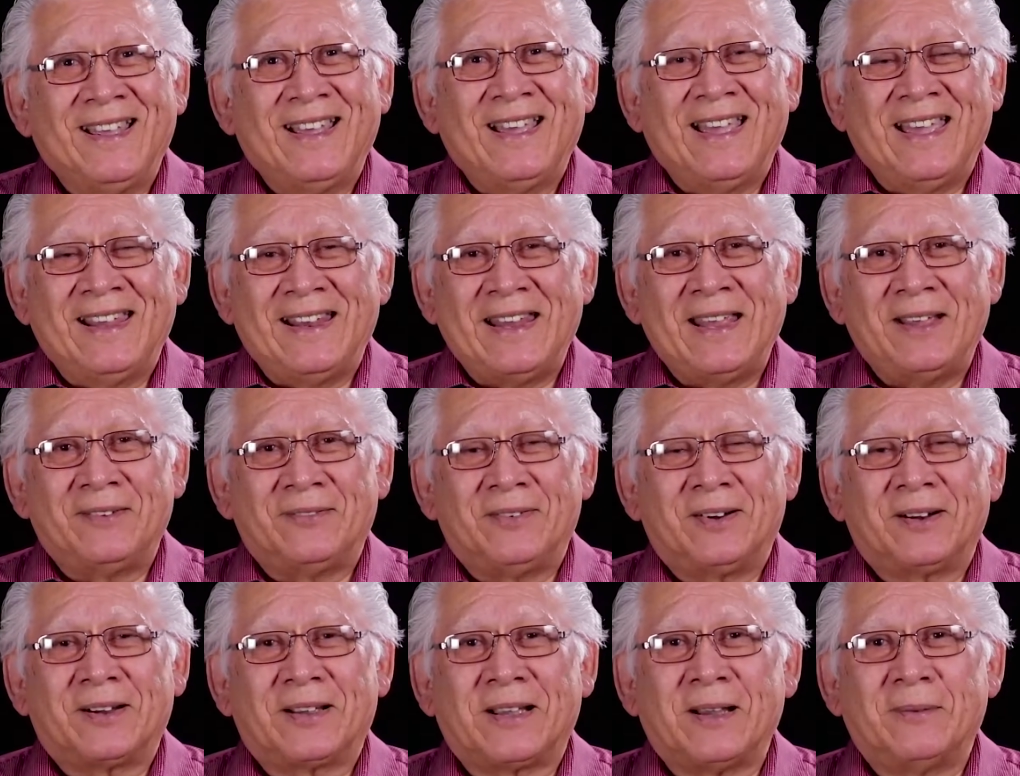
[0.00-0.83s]
and have
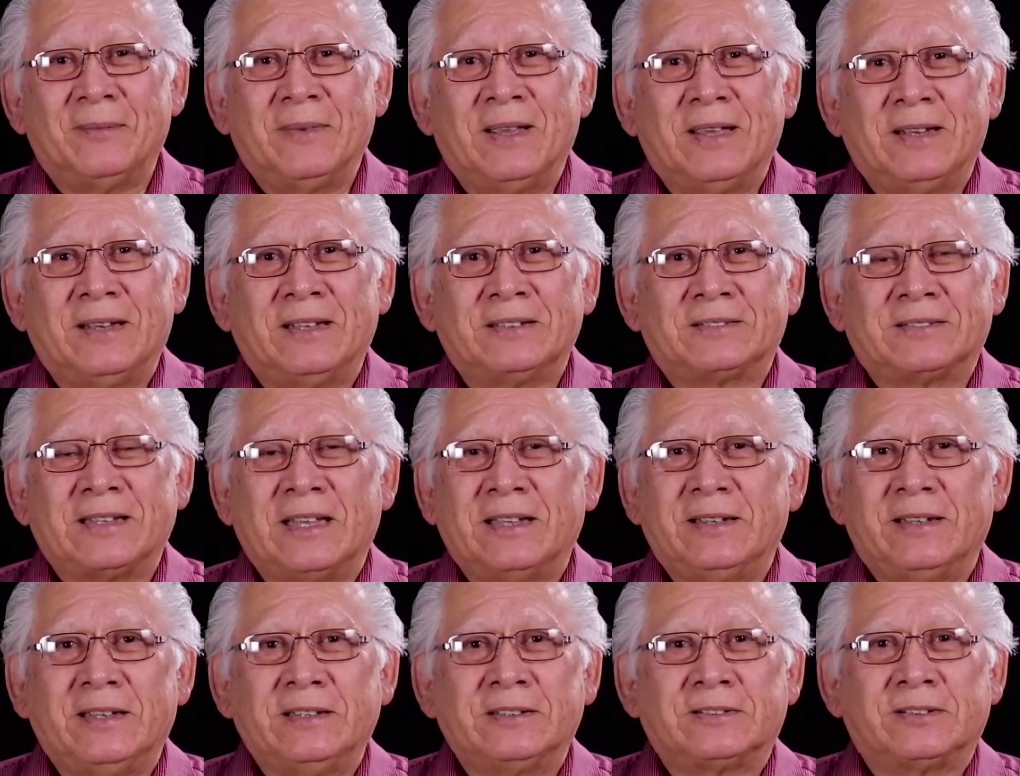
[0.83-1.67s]
her come in and
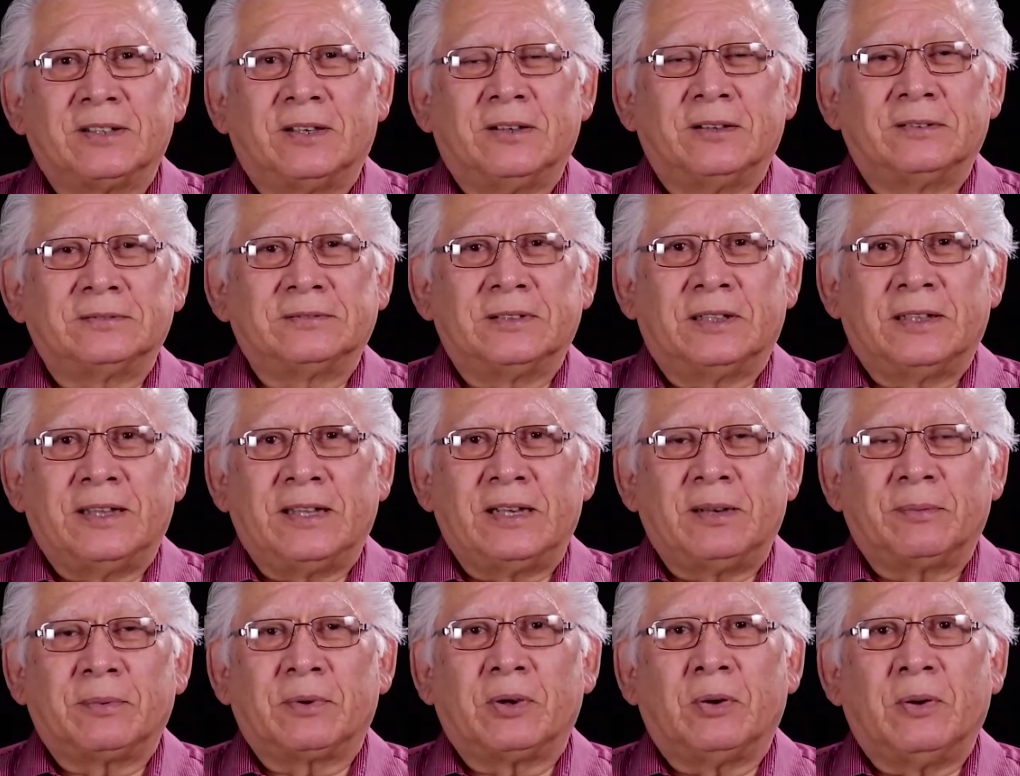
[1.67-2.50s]
sing these songs and
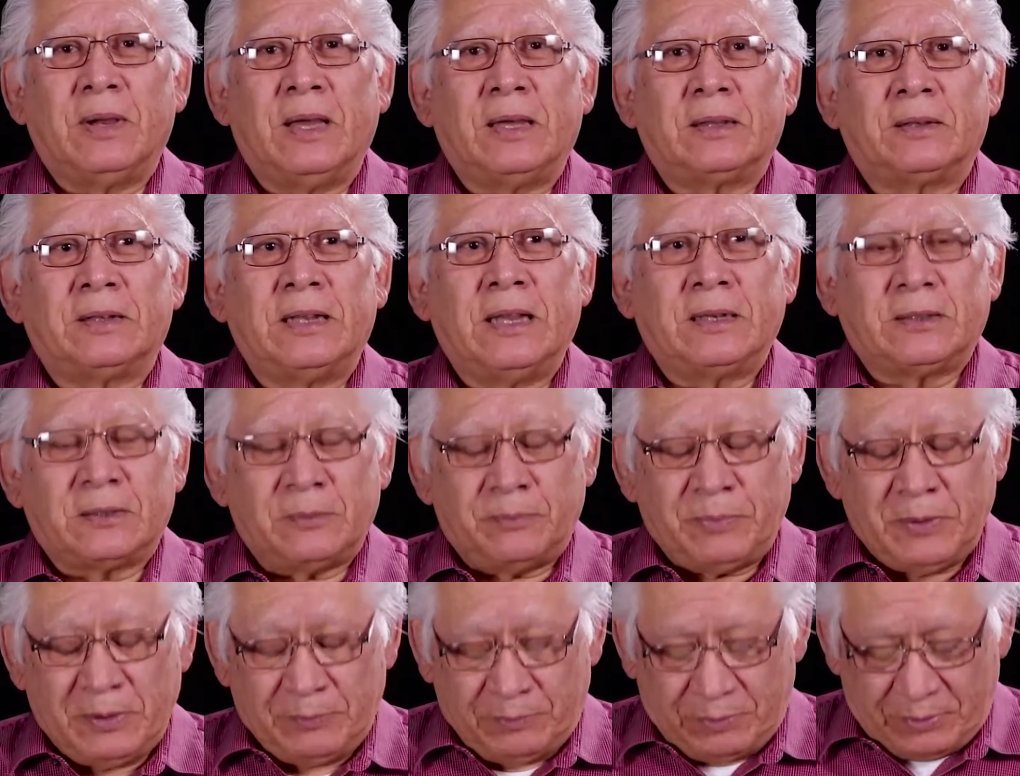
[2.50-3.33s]
let them go out and let the
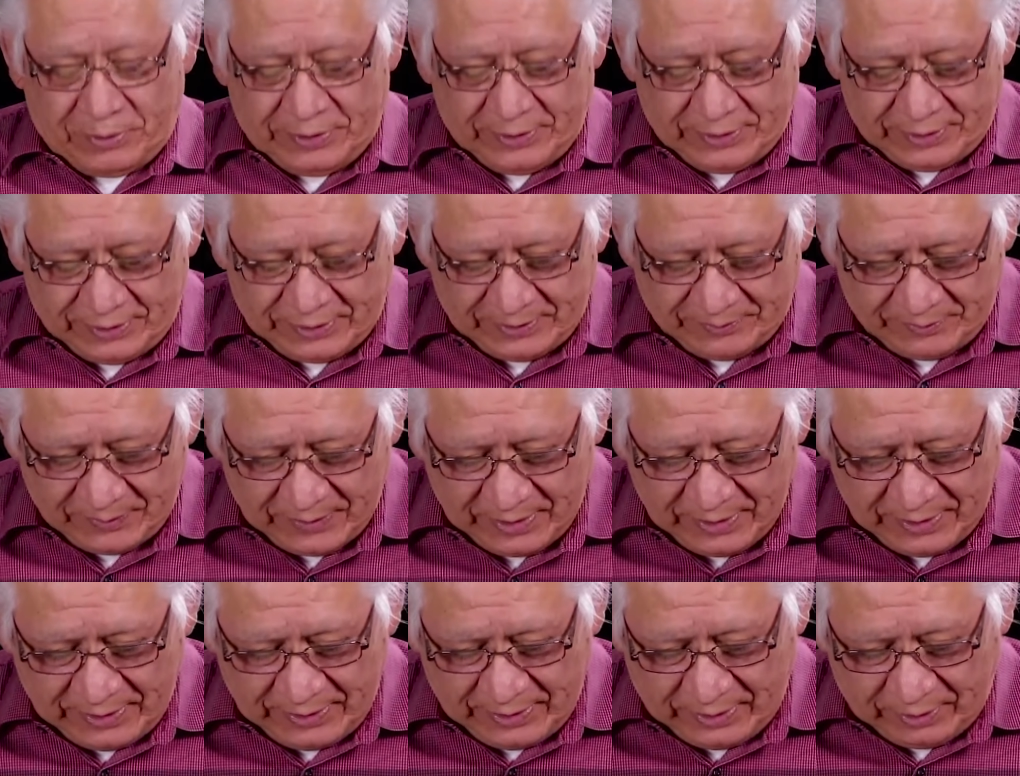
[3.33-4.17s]
people hear them
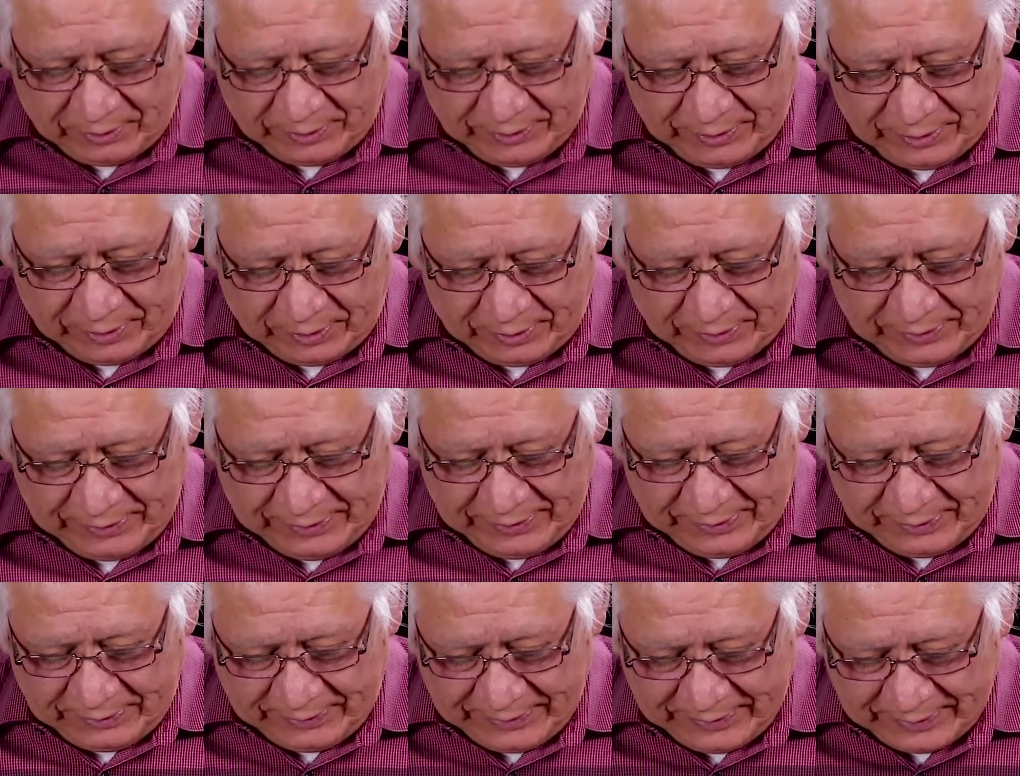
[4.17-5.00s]
on the
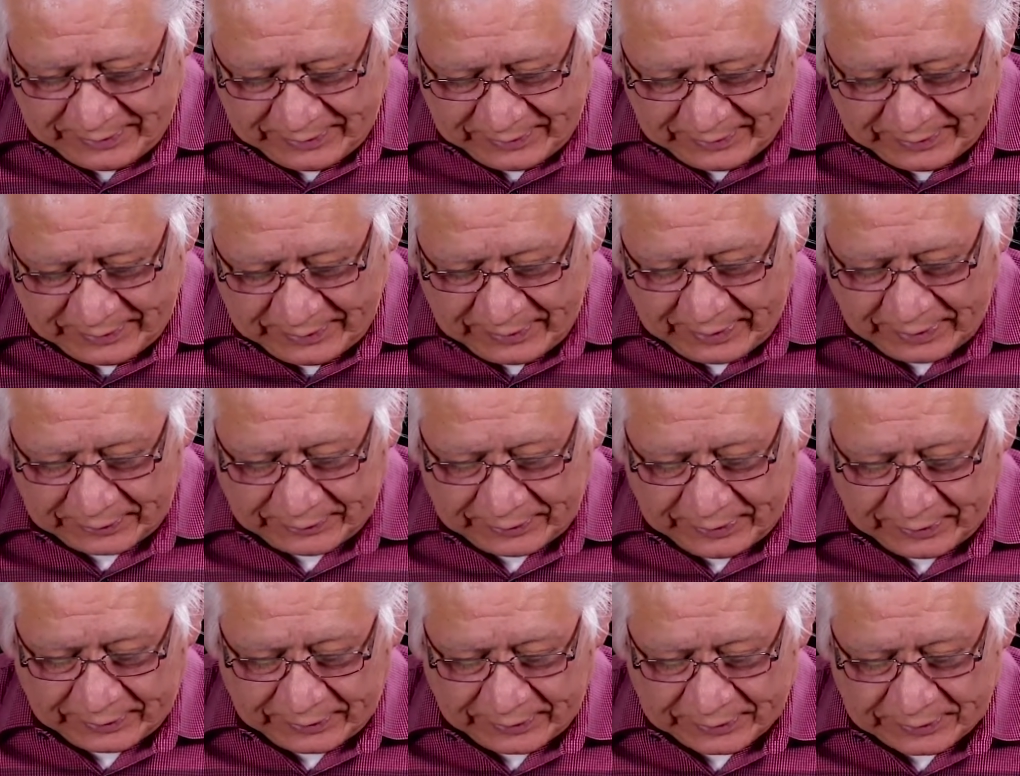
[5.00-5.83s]
internet. And I
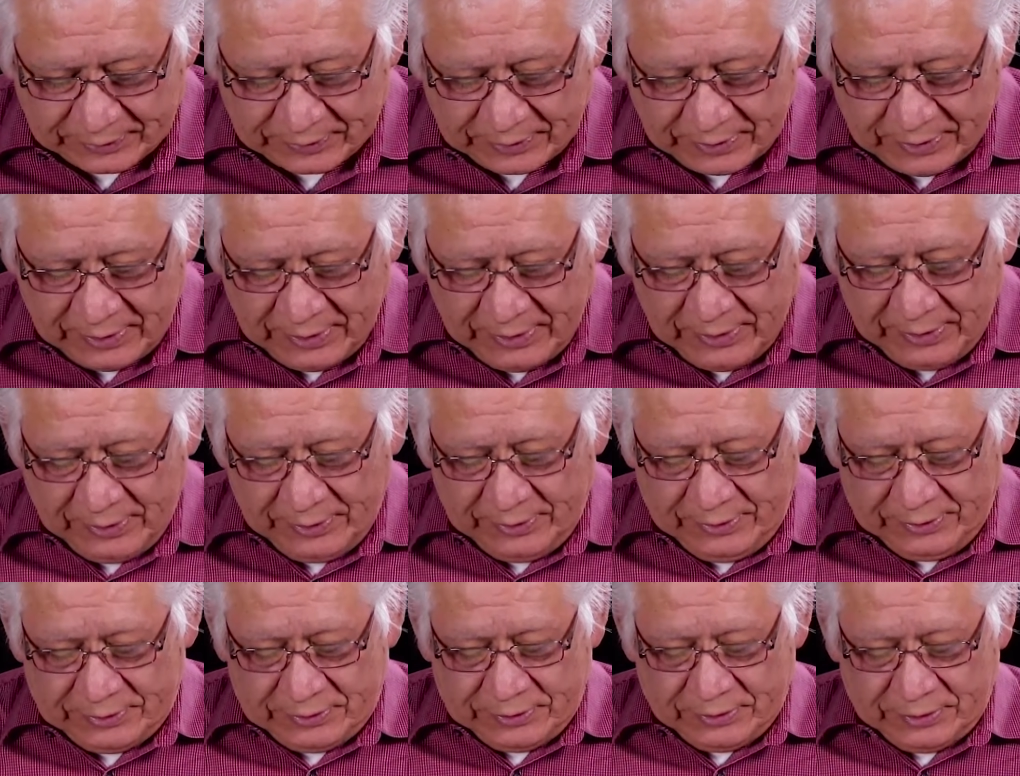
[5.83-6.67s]
think
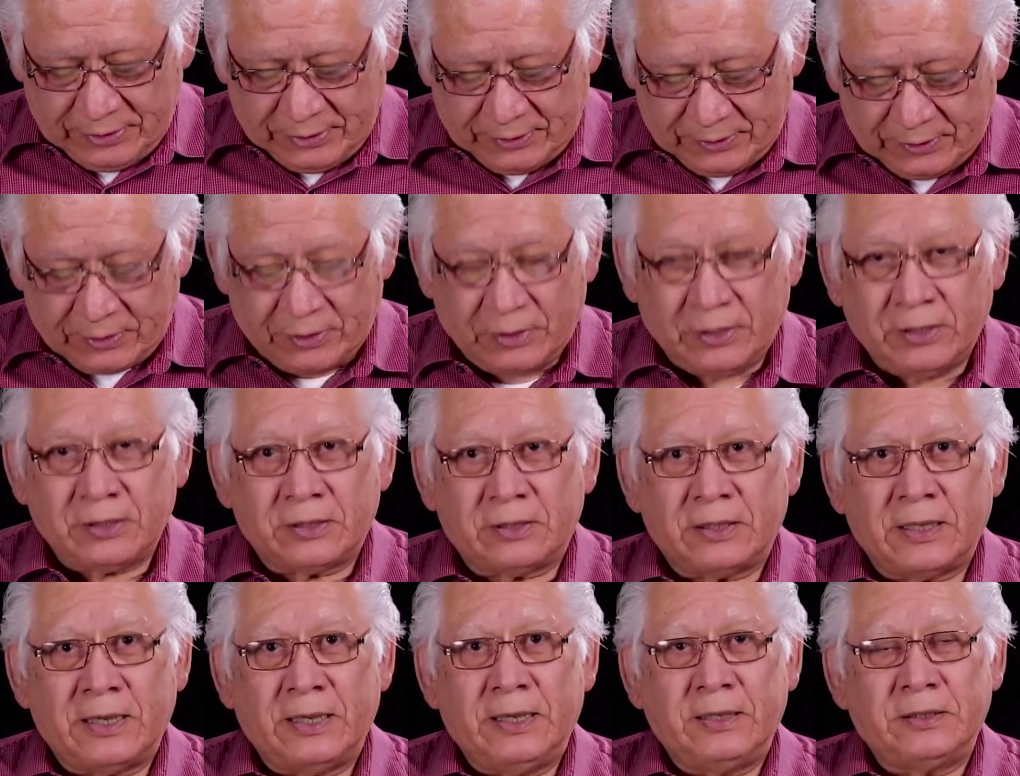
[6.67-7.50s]
this is a
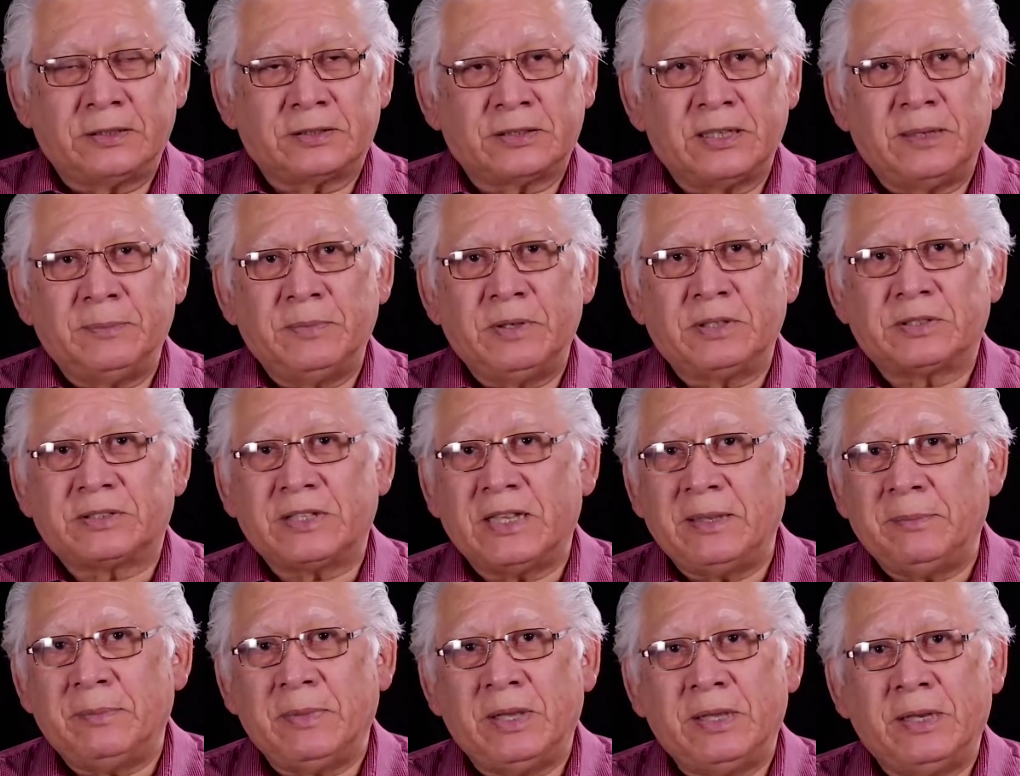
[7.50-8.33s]
good thing.
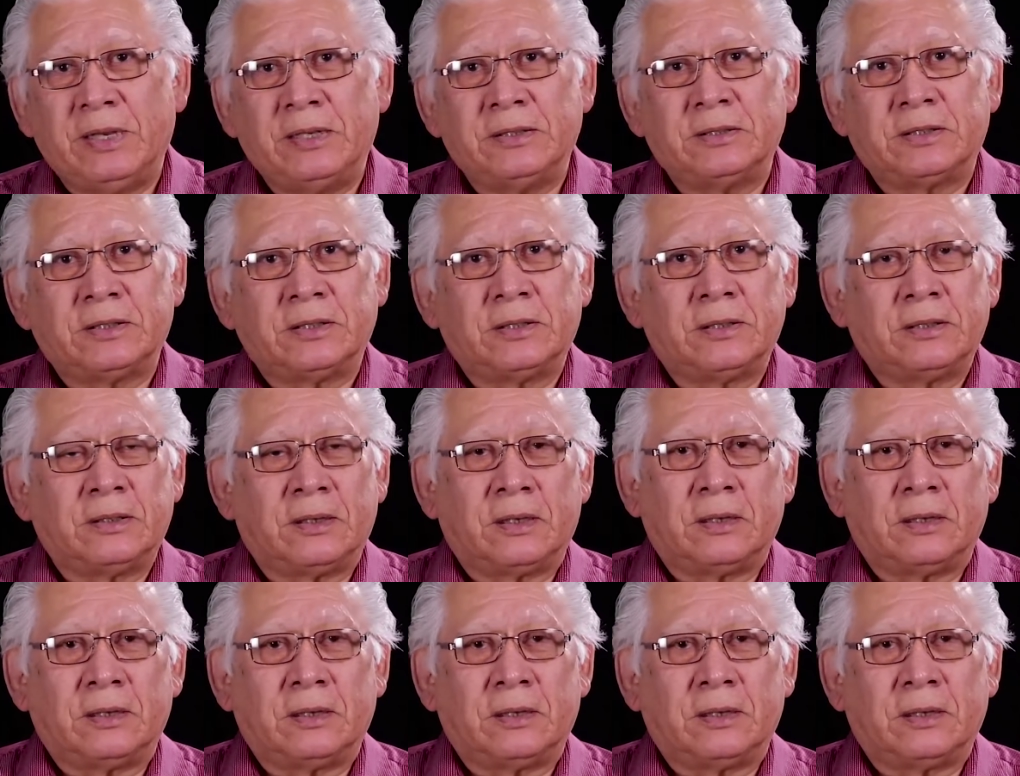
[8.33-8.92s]
CBC meetings,